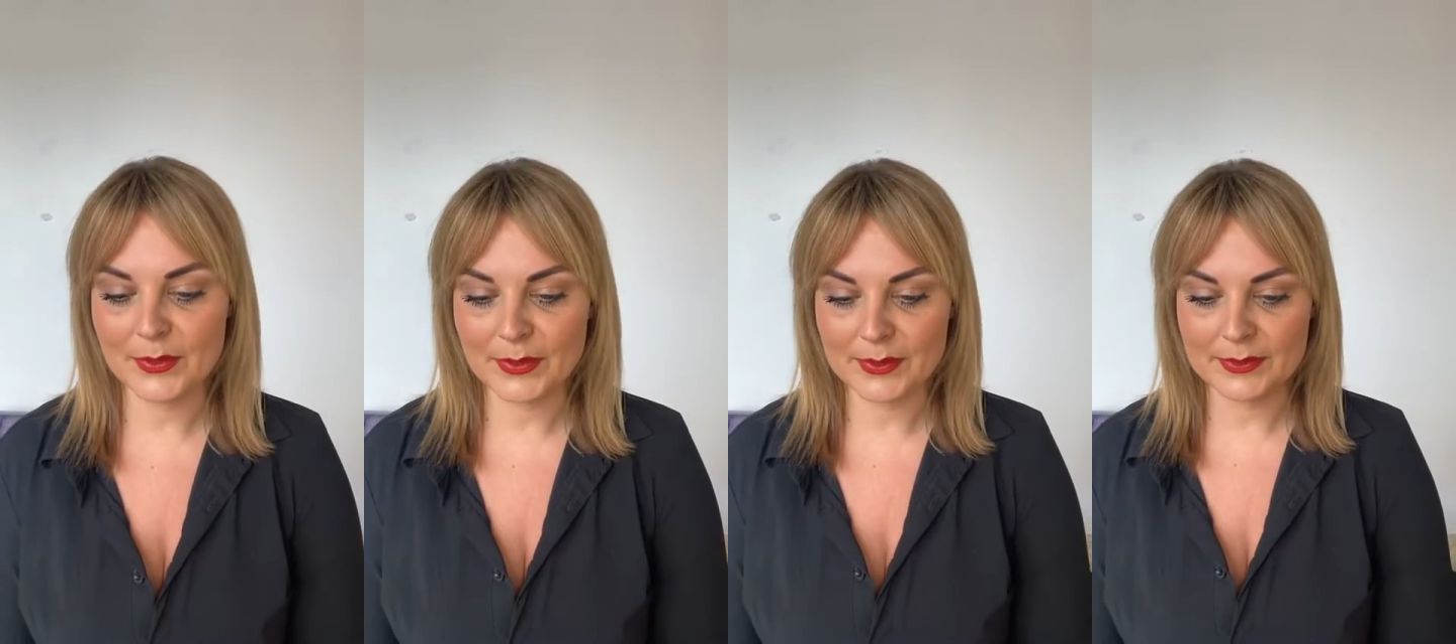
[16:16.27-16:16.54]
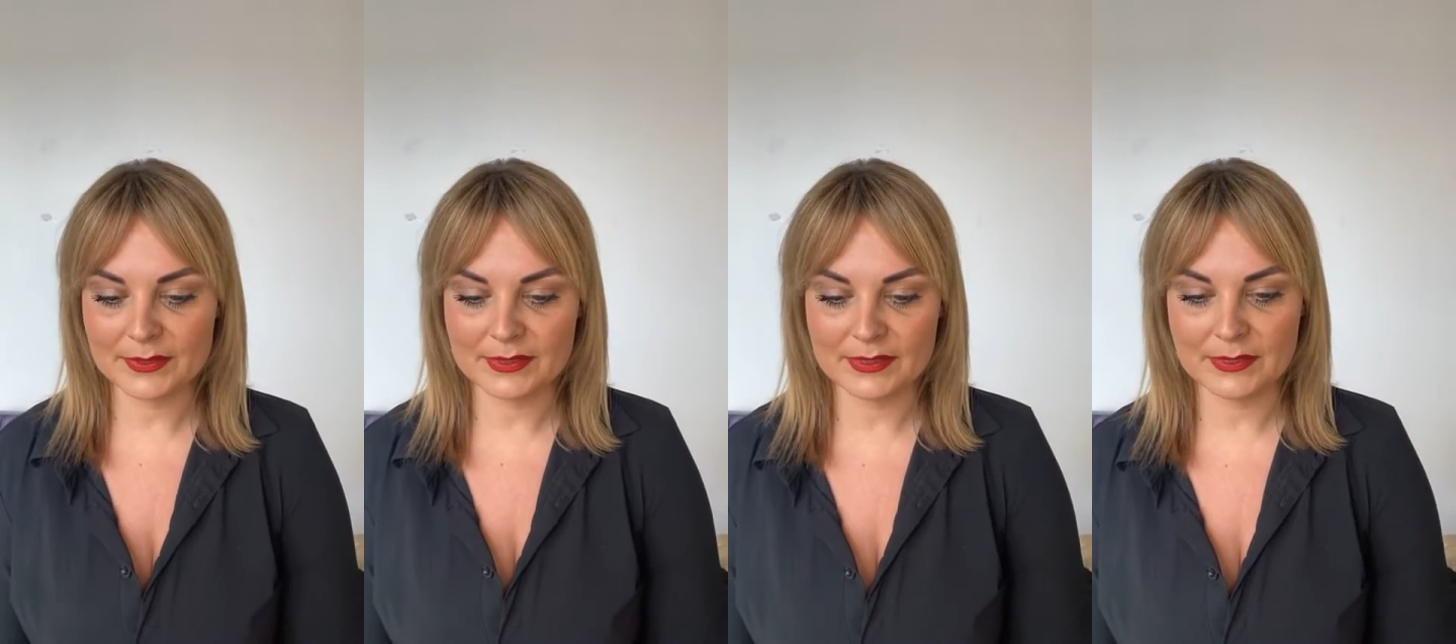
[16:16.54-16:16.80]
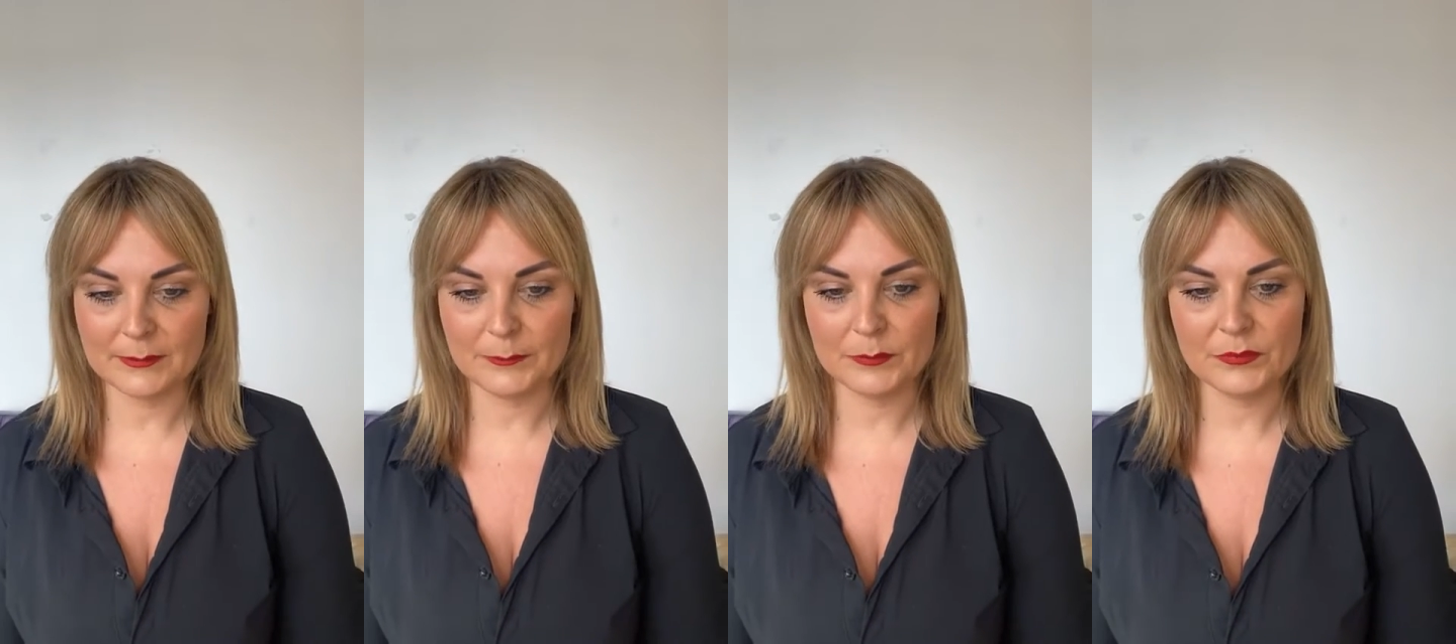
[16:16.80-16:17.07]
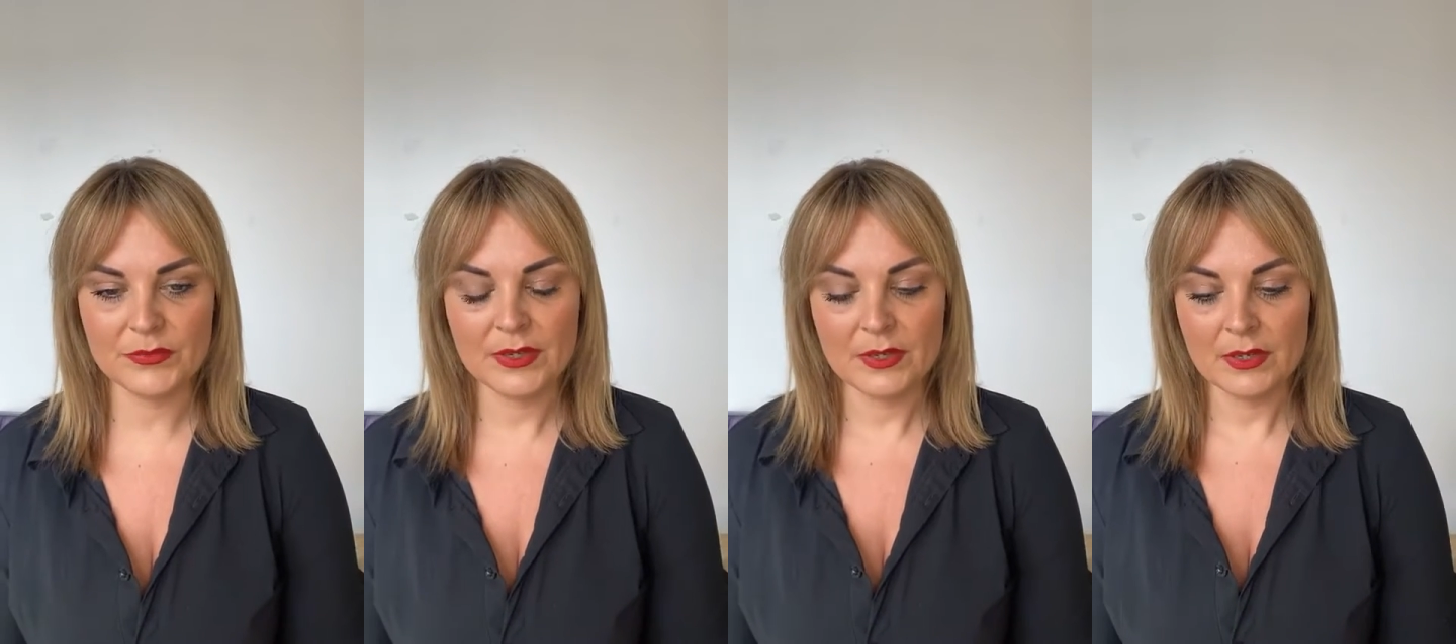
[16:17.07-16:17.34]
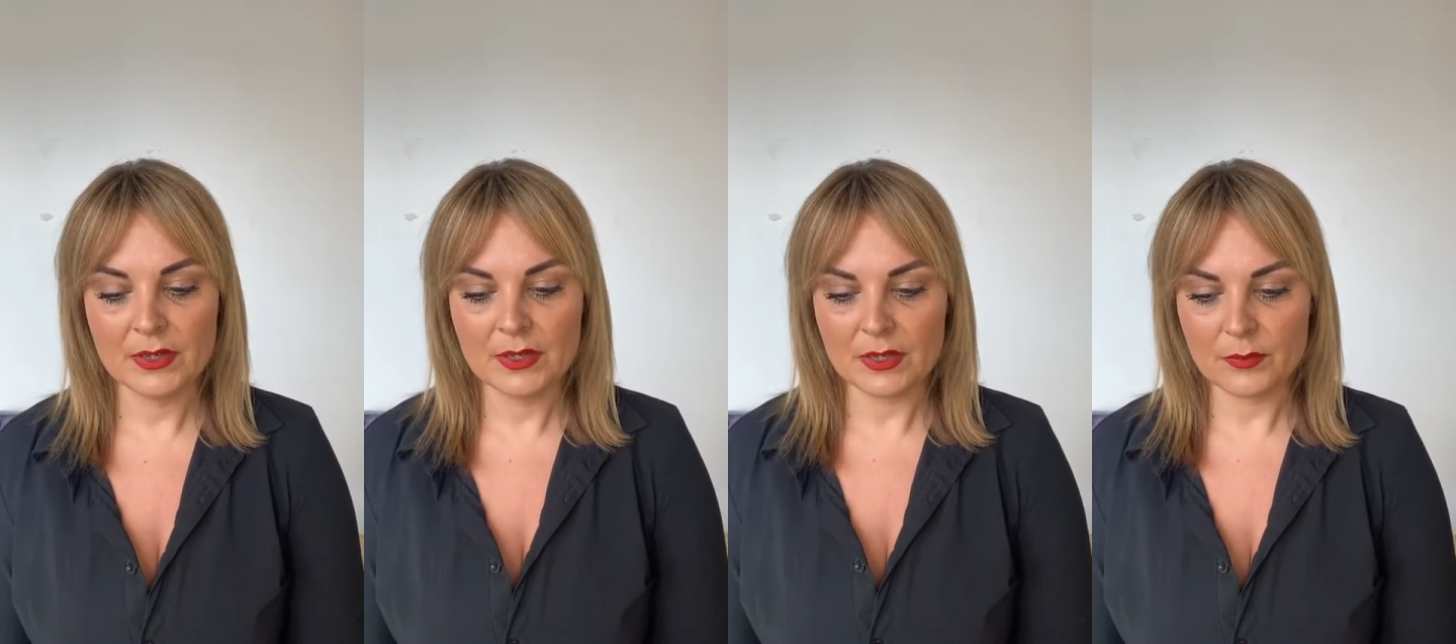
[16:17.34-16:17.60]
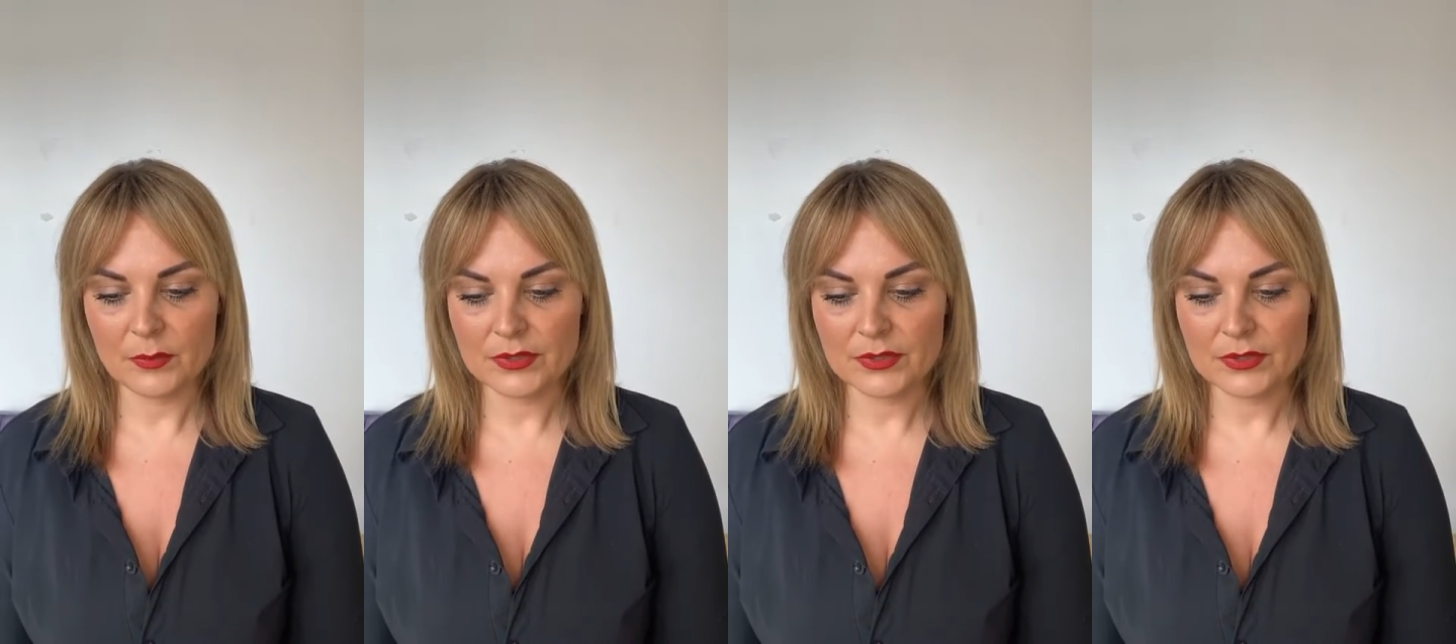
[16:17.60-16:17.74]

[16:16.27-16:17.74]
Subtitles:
but I